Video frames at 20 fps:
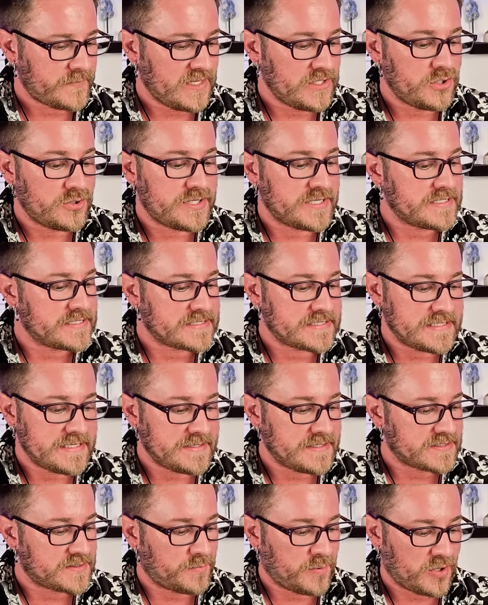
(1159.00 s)
You didn't see
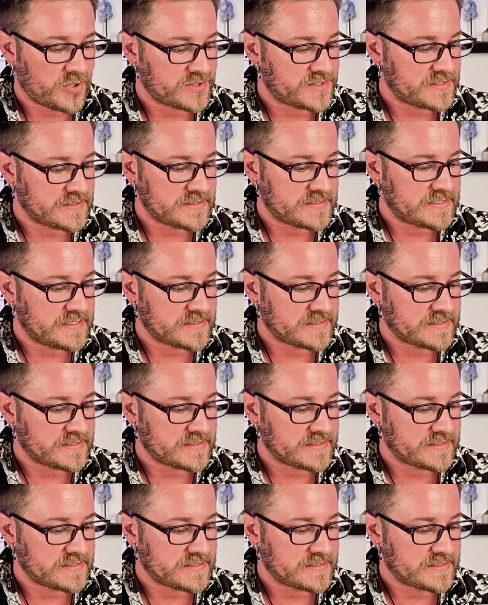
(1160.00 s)
this person's